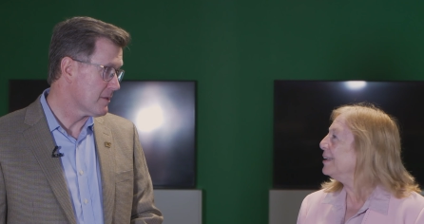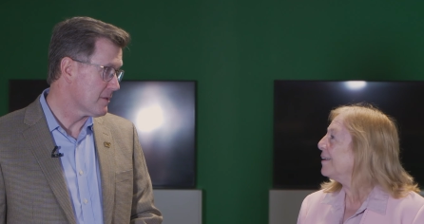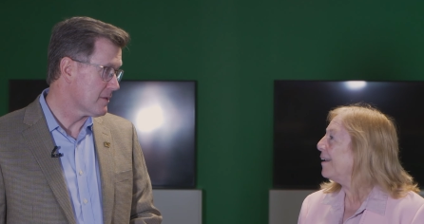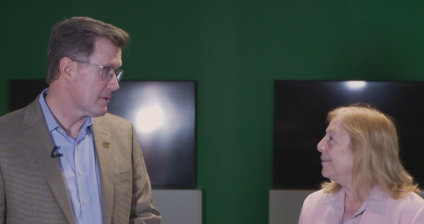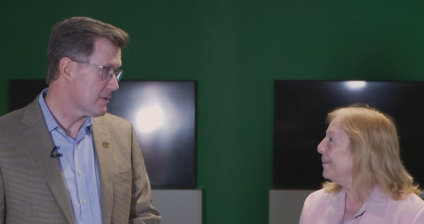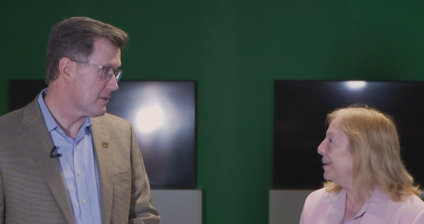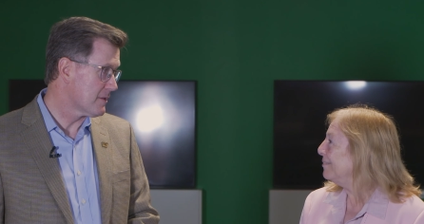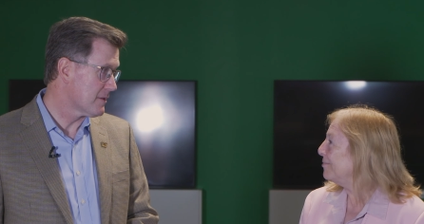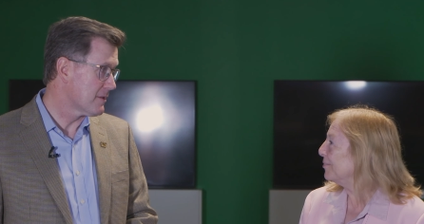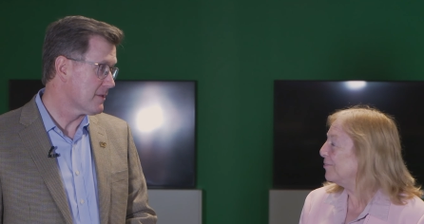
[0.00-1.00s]
Speaker 1: in higher ed
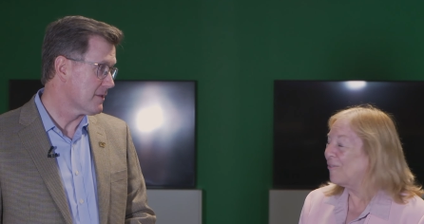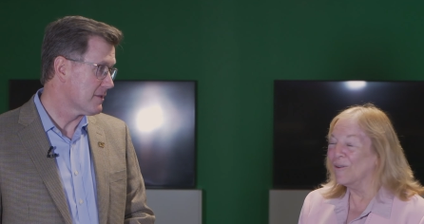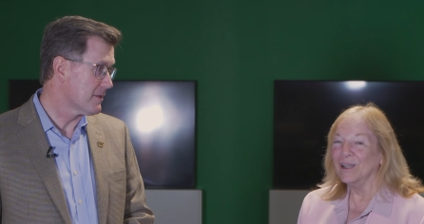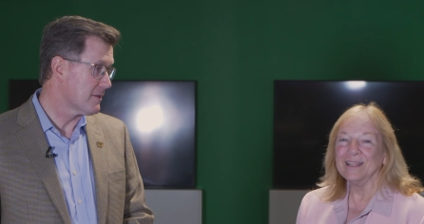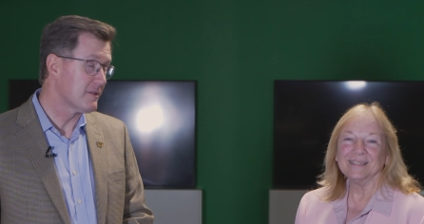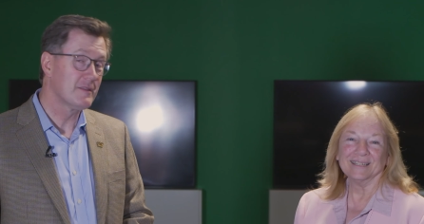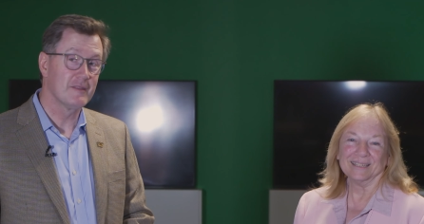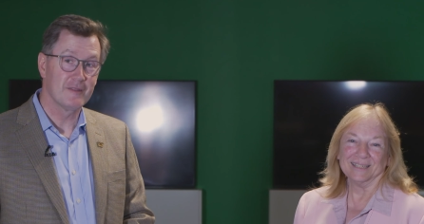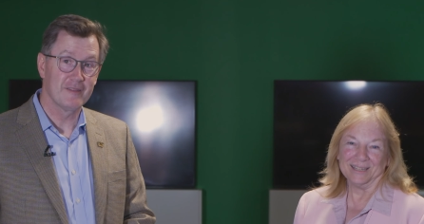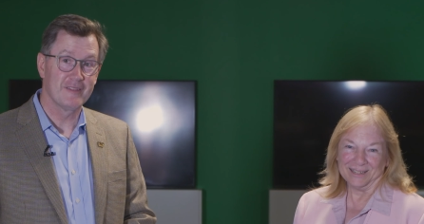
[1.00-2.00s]
for
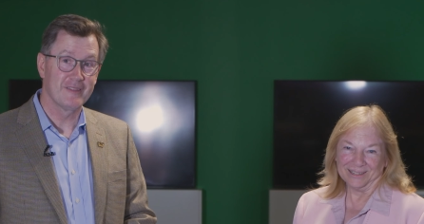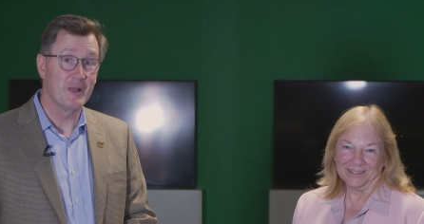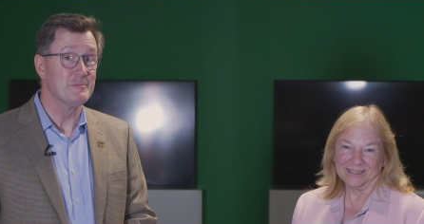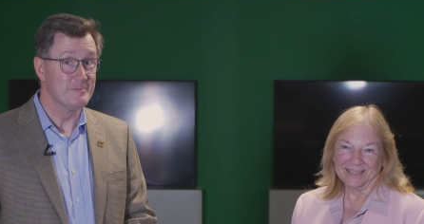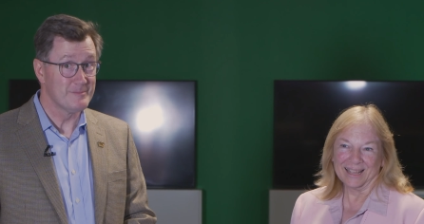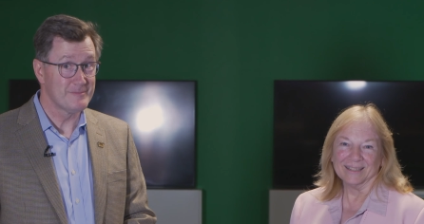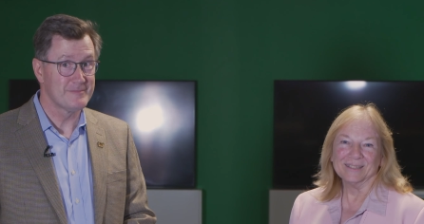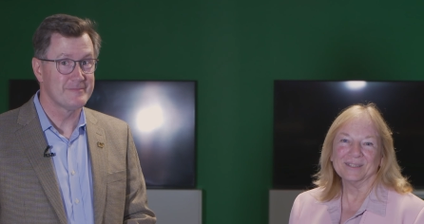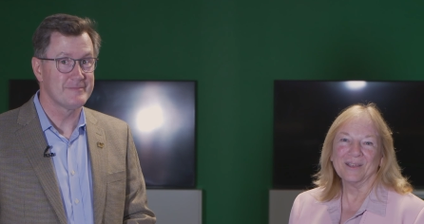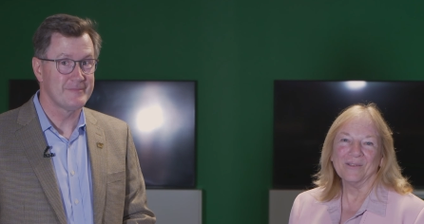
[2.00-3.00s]
46 years, and
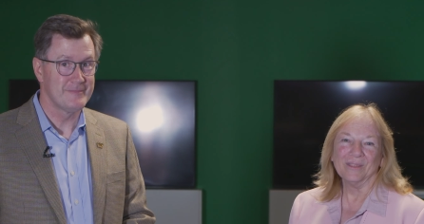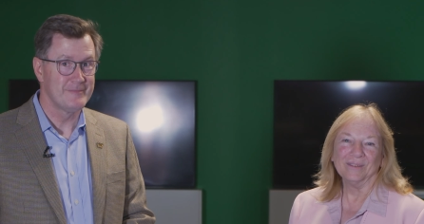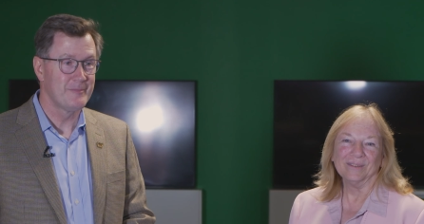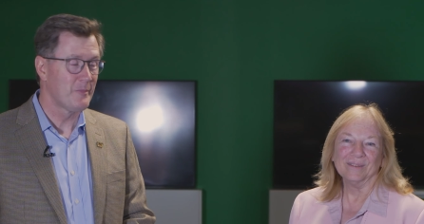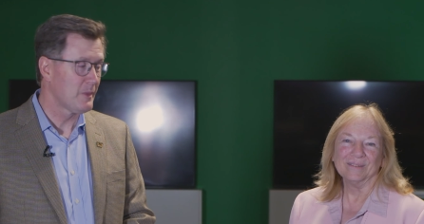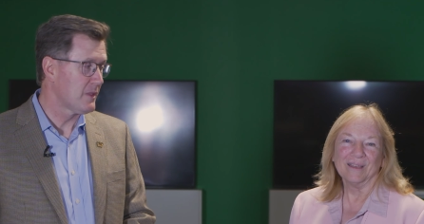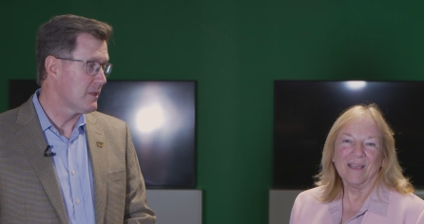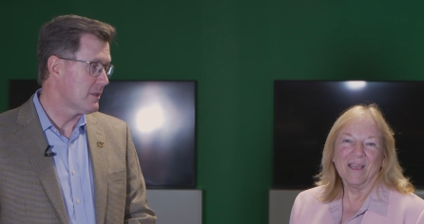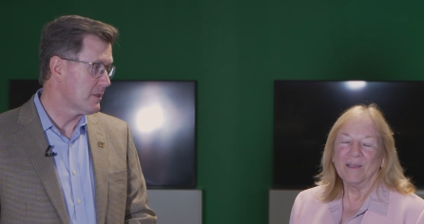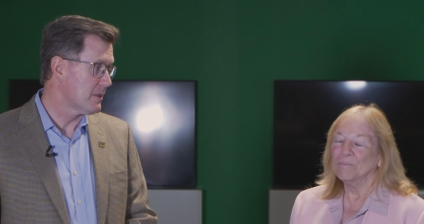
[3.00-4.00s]
so this has
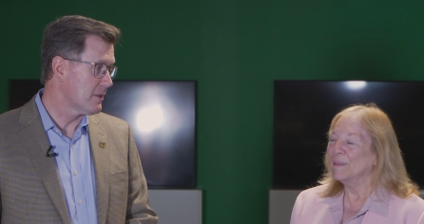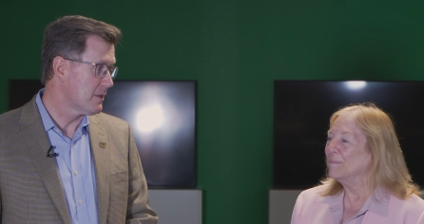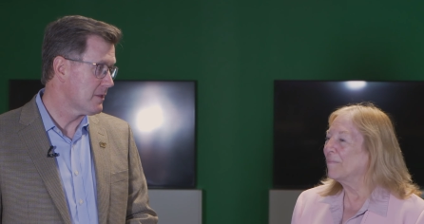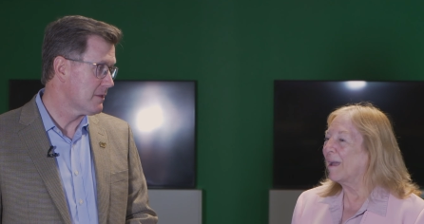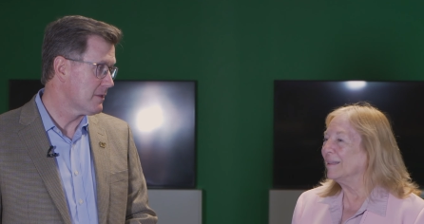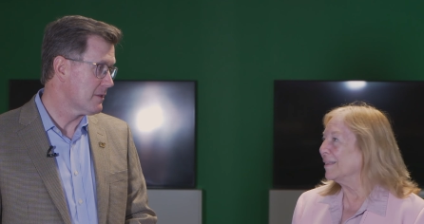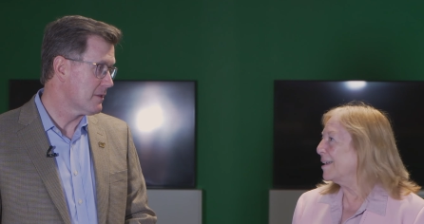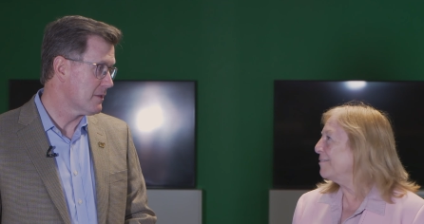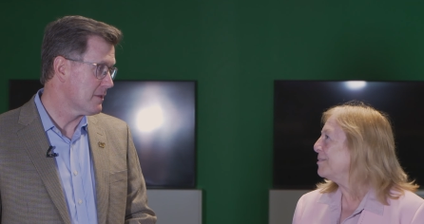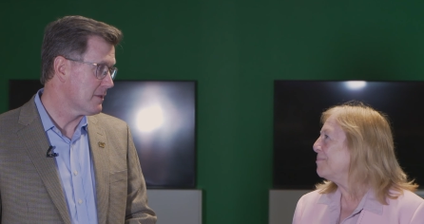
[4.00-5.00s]
been my
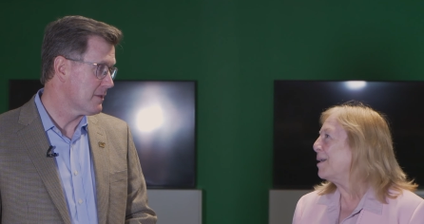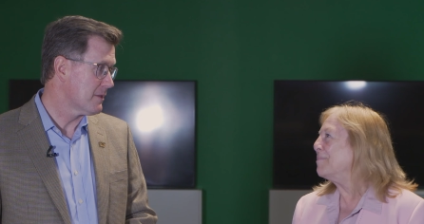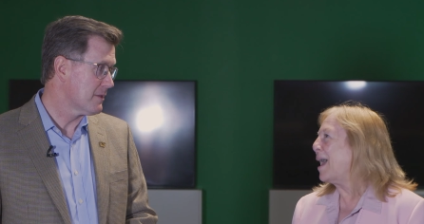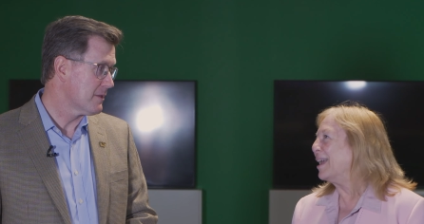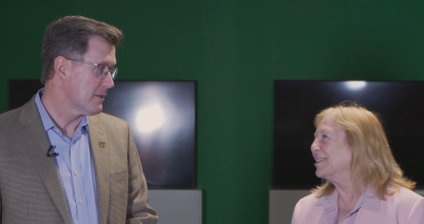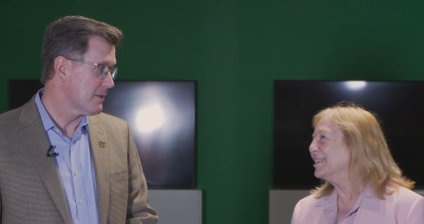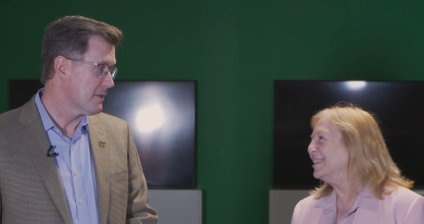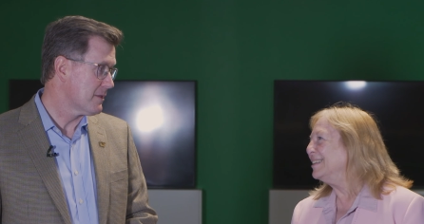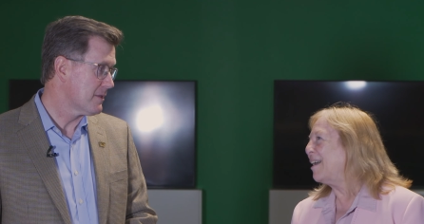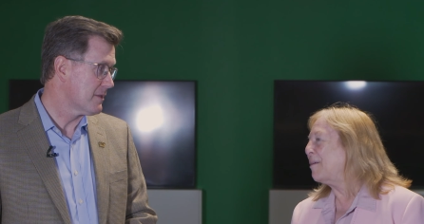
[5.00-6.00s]
love and my
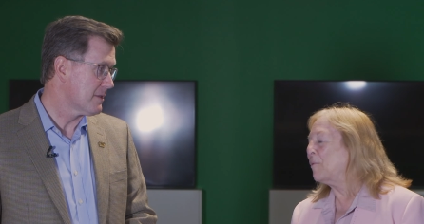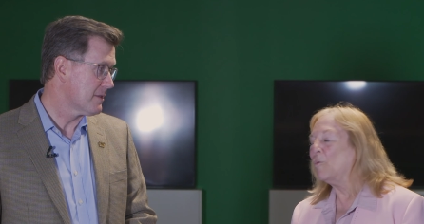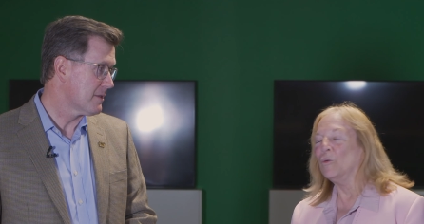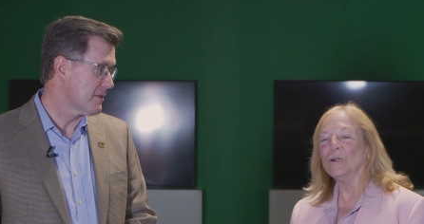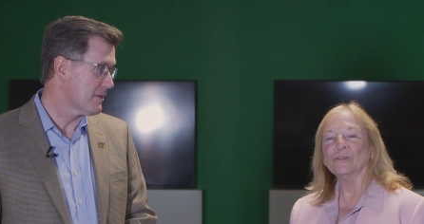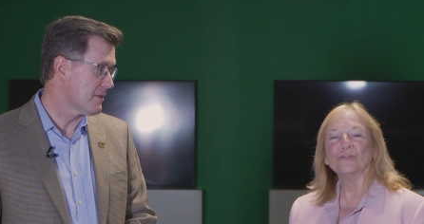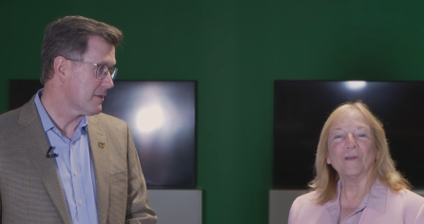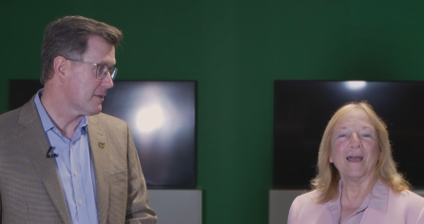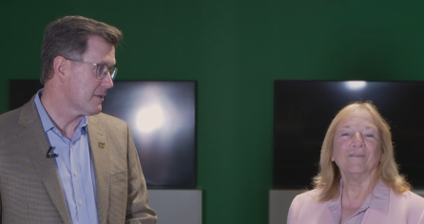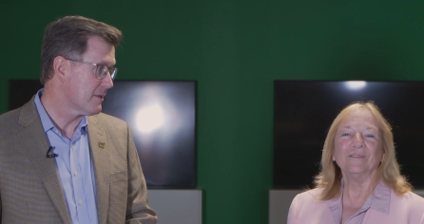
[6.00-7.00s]
passion. I'm a world
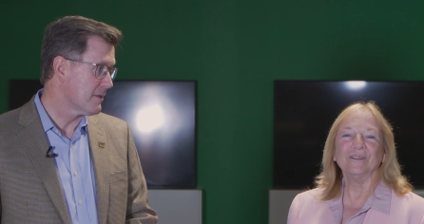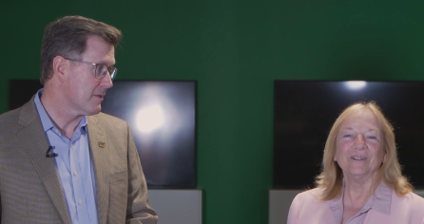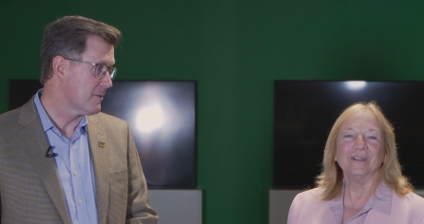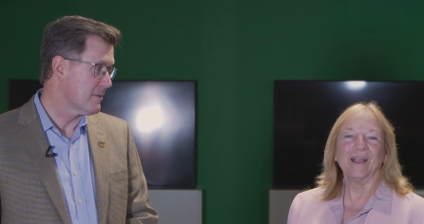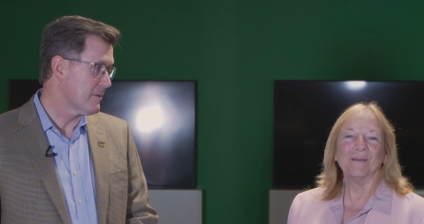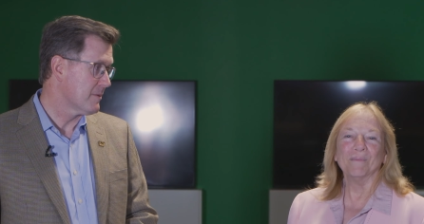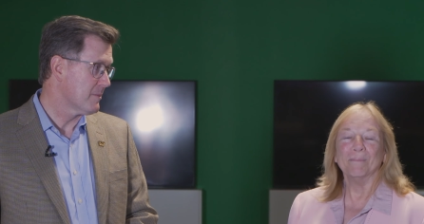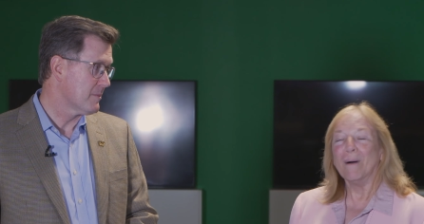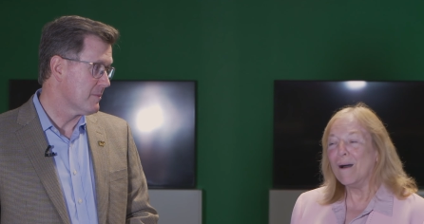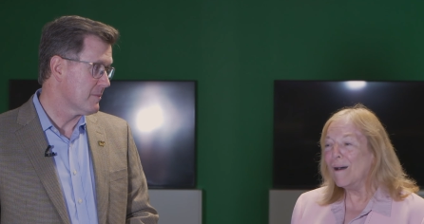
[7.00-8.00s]
traveler, I'm a
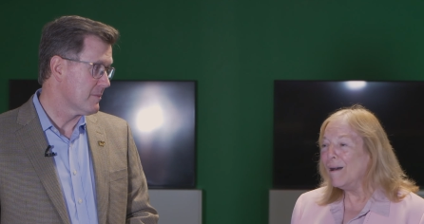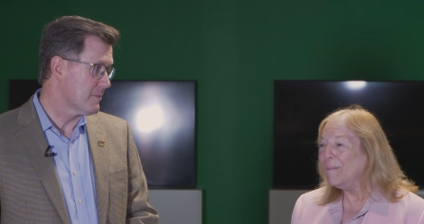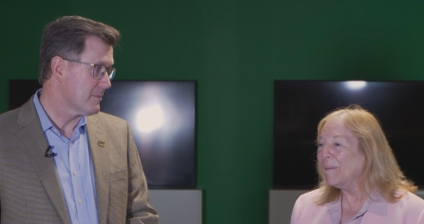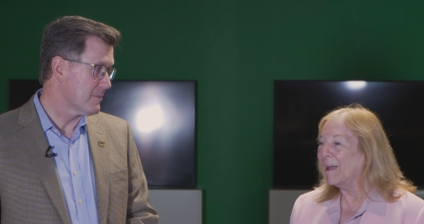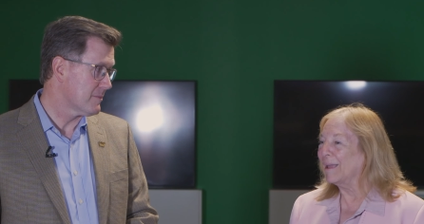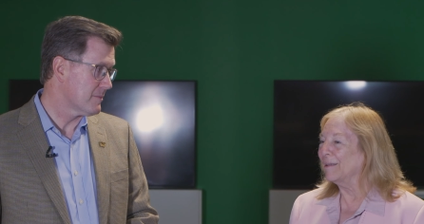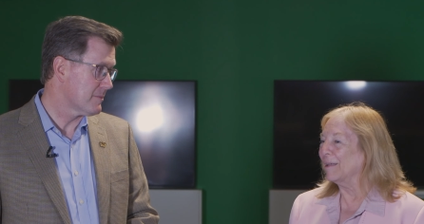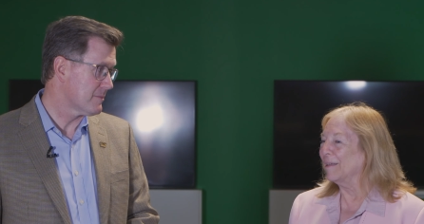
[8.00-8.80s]
mom, I